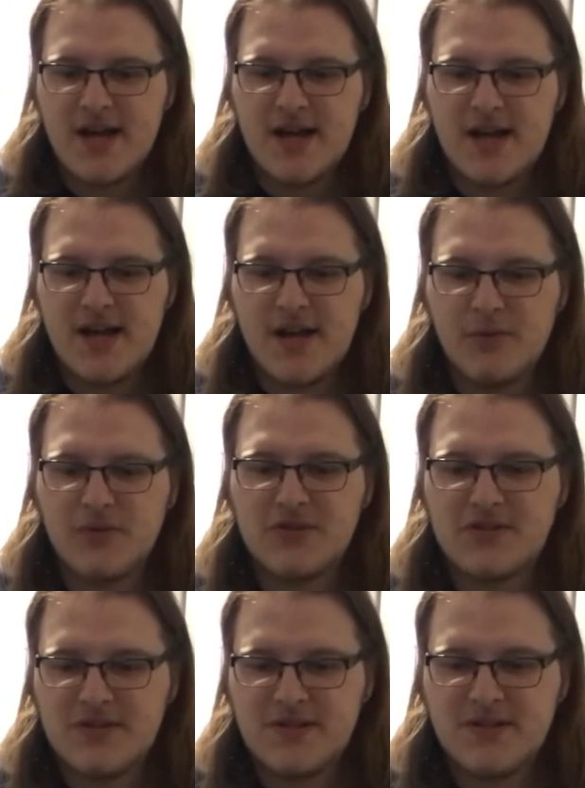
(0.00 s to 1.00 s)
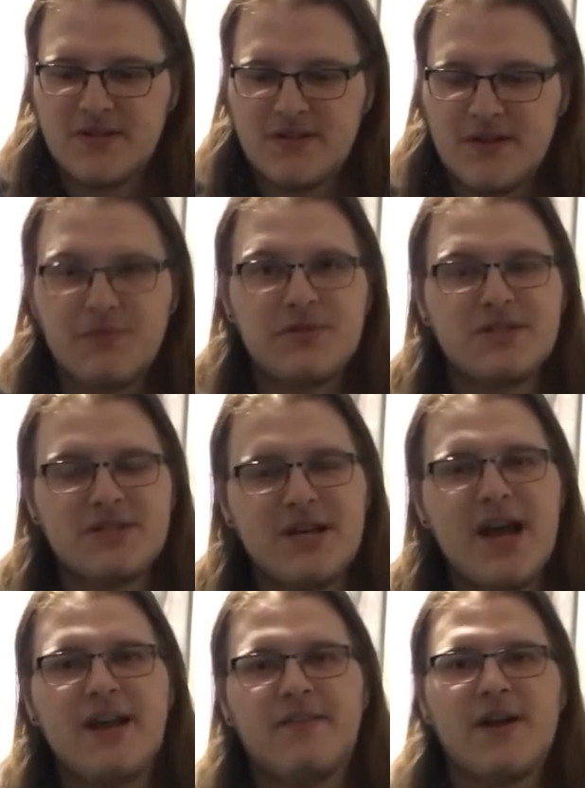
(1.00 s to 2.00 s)
It was
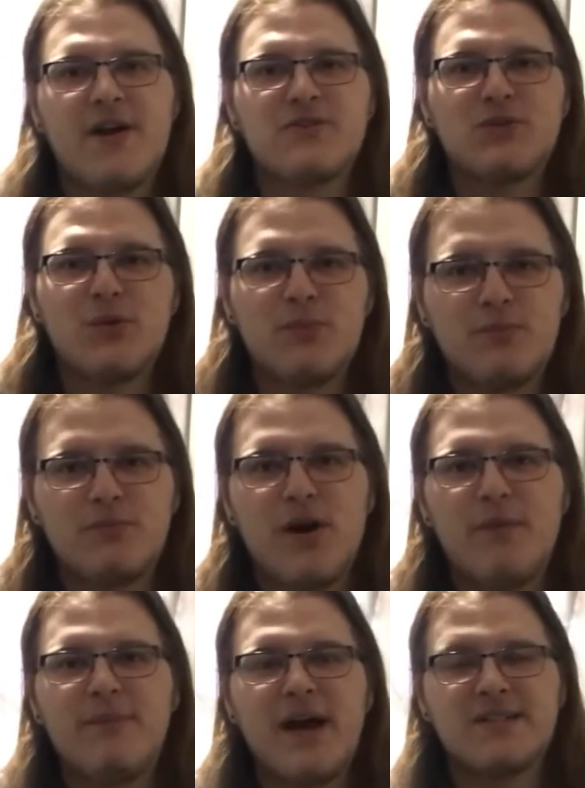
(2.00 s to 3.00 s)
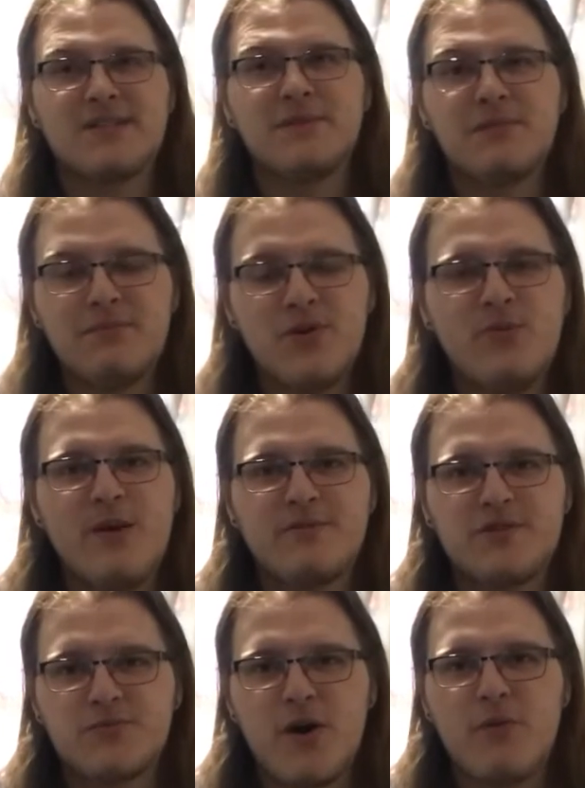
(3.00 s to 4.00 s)
insane. And they also brought back some of the Moon
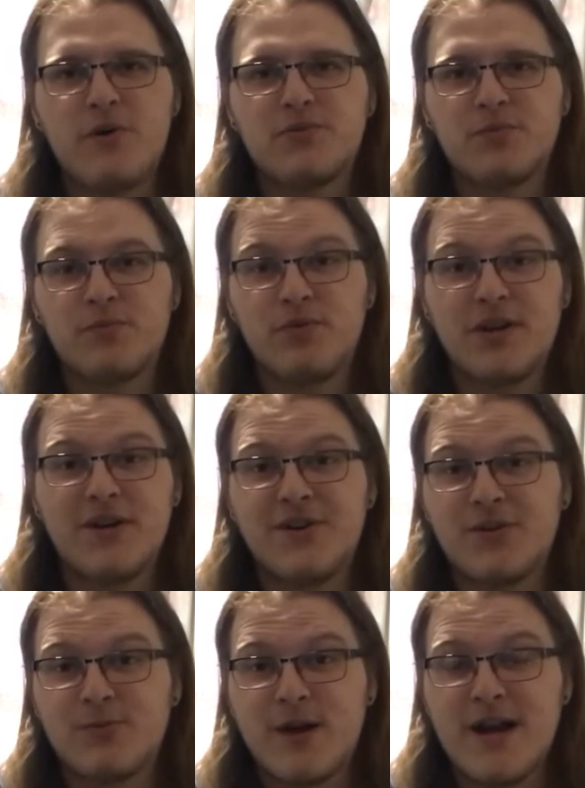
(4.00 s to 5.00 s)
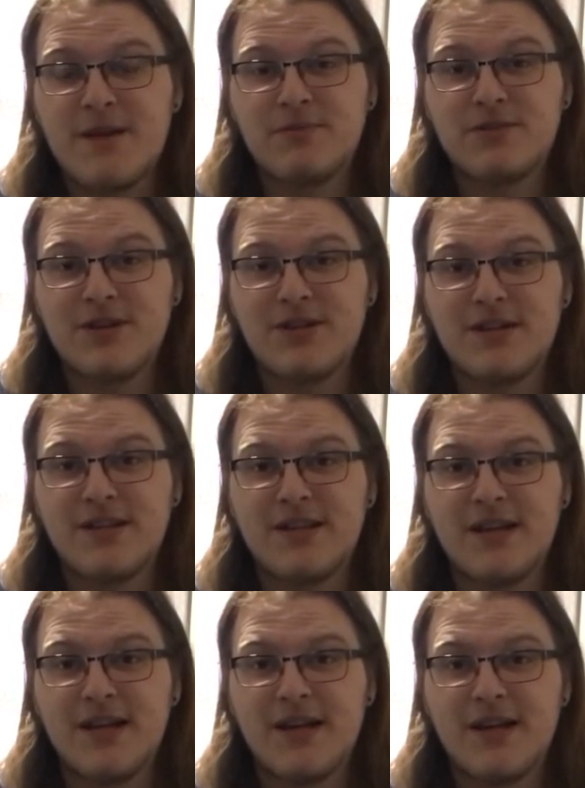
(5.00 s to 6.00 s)
weapons as well, which were pretty underrated. Particularly
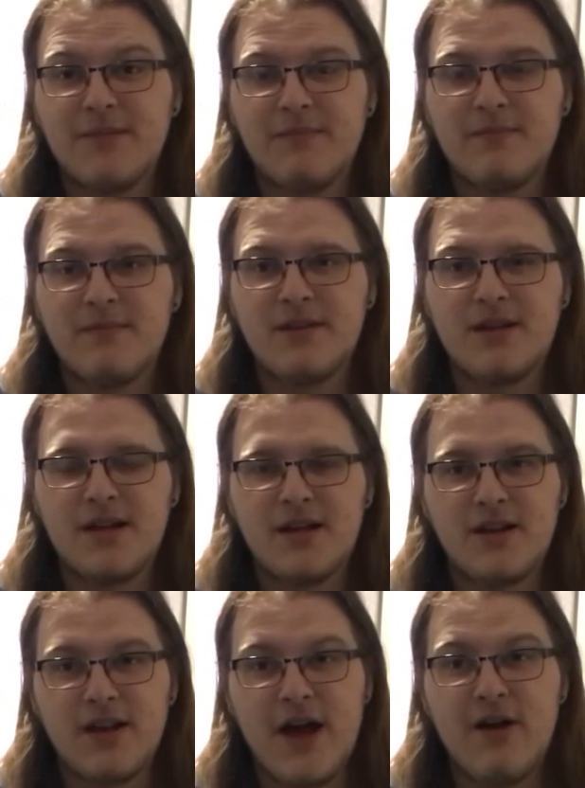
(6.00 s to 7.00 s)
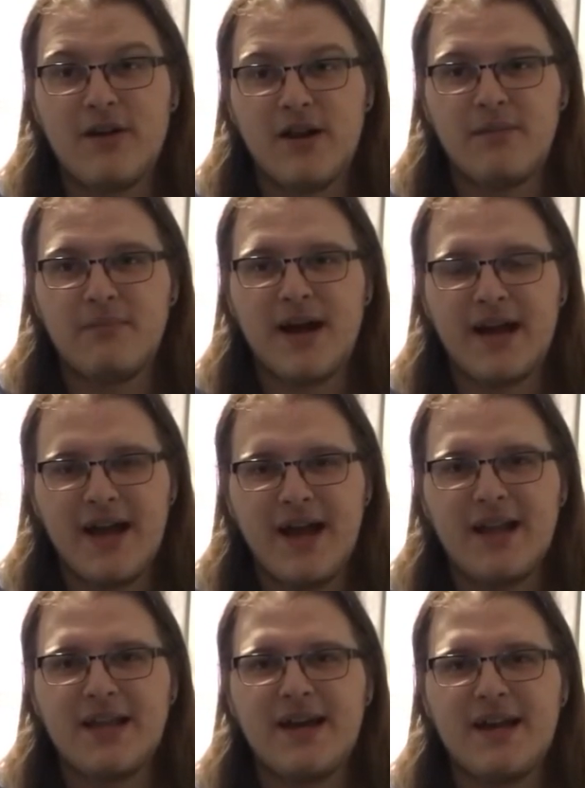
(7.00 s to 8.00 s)
the Lullaby
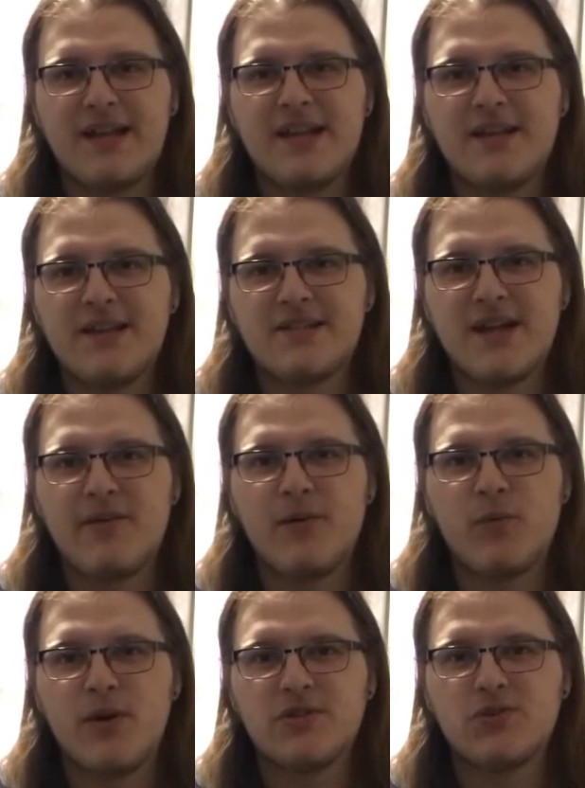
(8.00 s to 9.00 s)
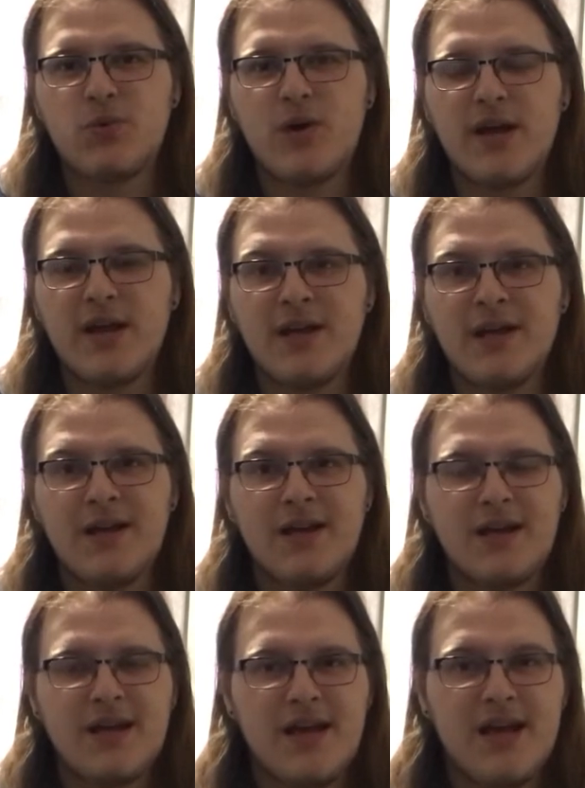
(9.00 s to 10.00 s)
hand cannon that is now at 120.
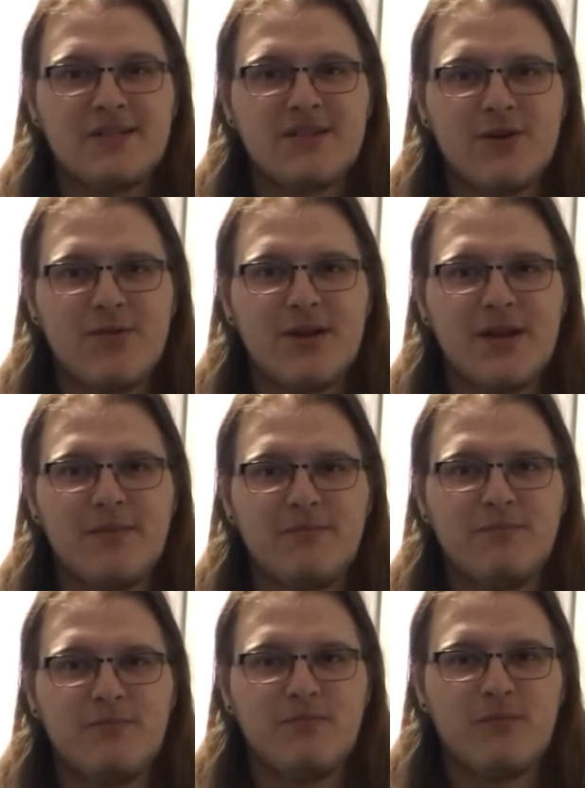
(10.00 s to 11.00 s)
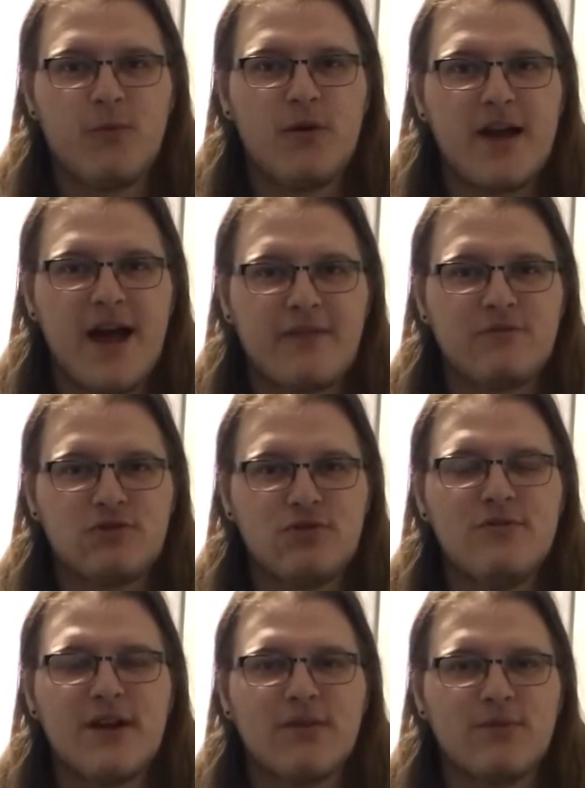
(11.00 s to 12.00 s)
It's the only 1 out of
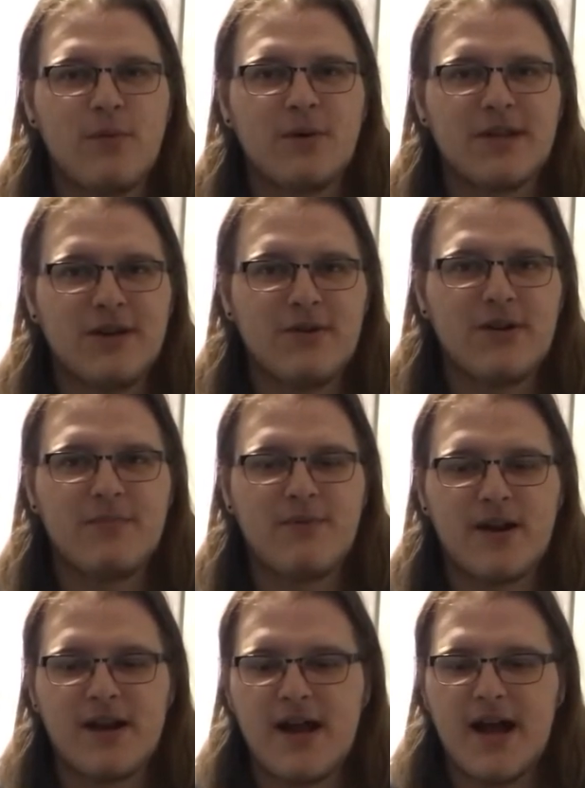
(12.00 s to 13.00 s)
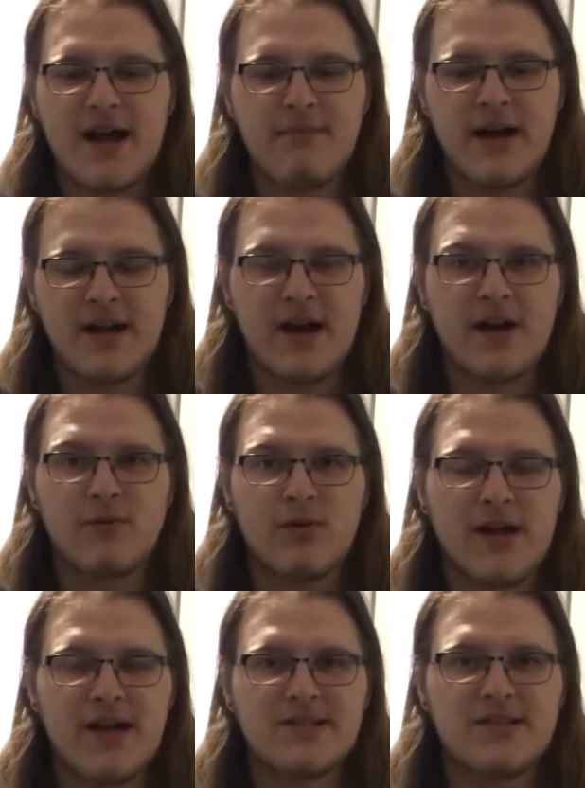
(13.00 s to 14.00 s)
2 that can roll a kill clip on it. And I got my god roll
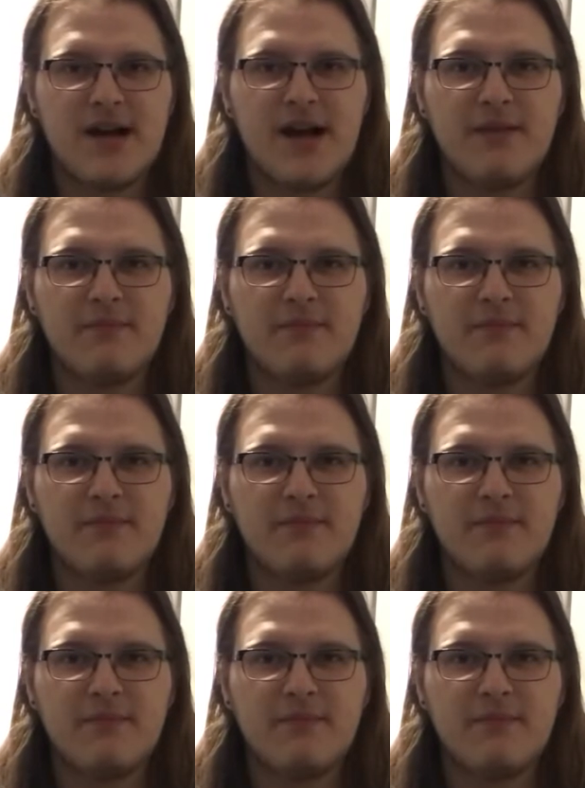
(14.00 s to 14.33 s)
last night.